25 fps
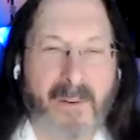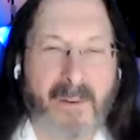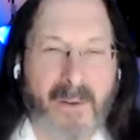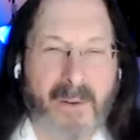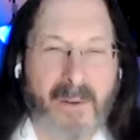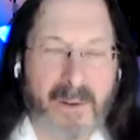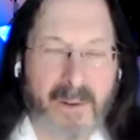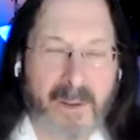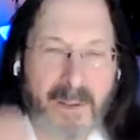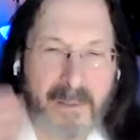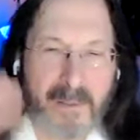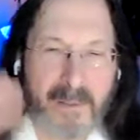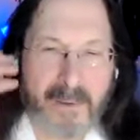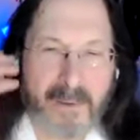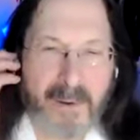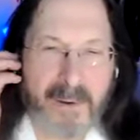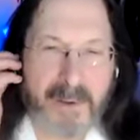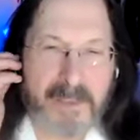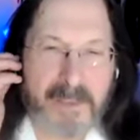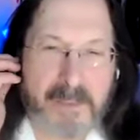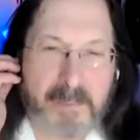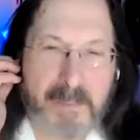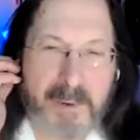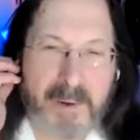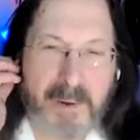Let all other
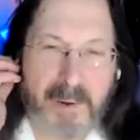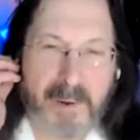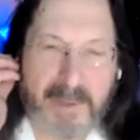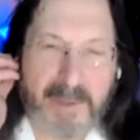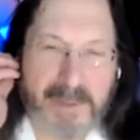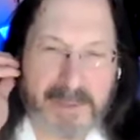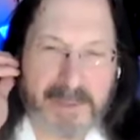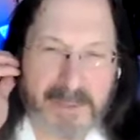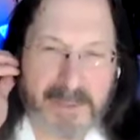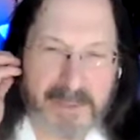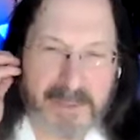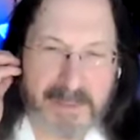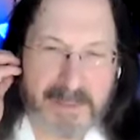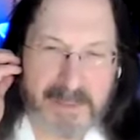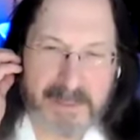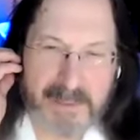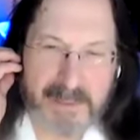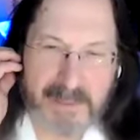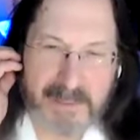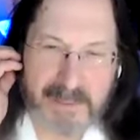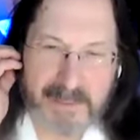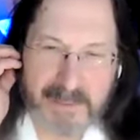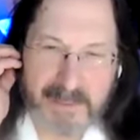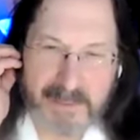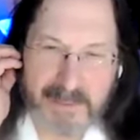experiences,
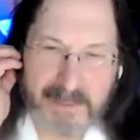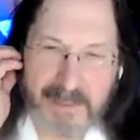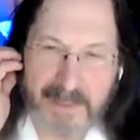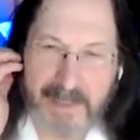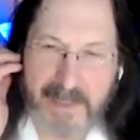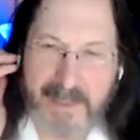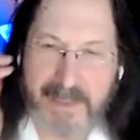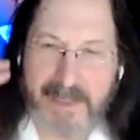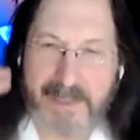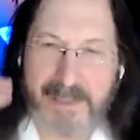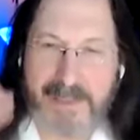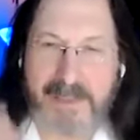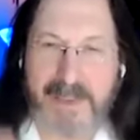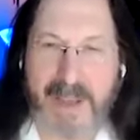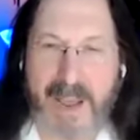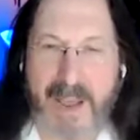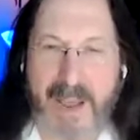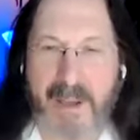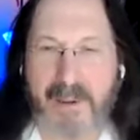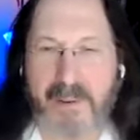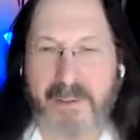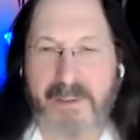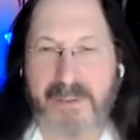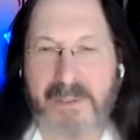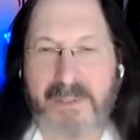
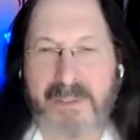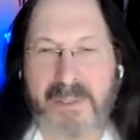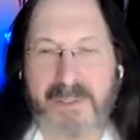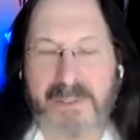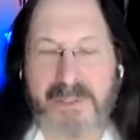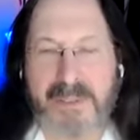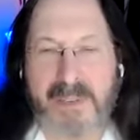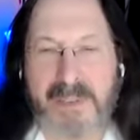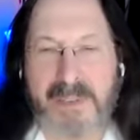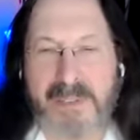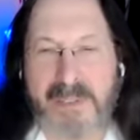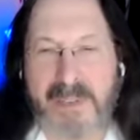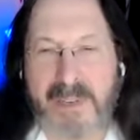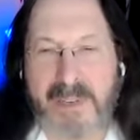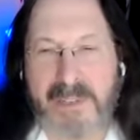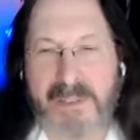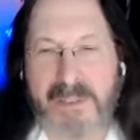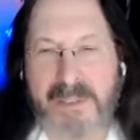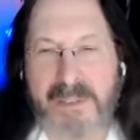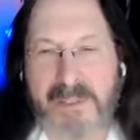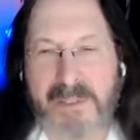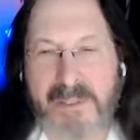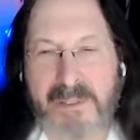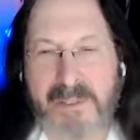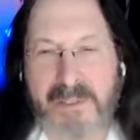sounds,
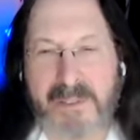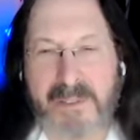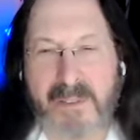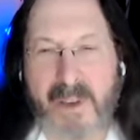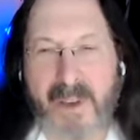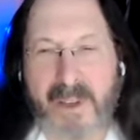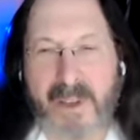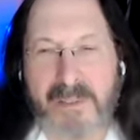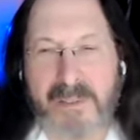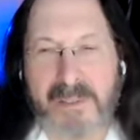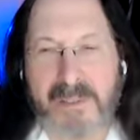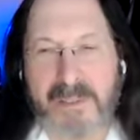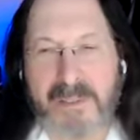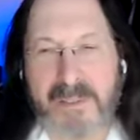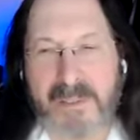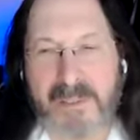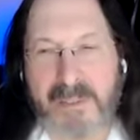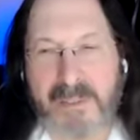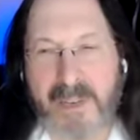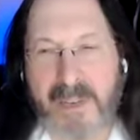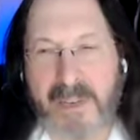sensations, thoughts,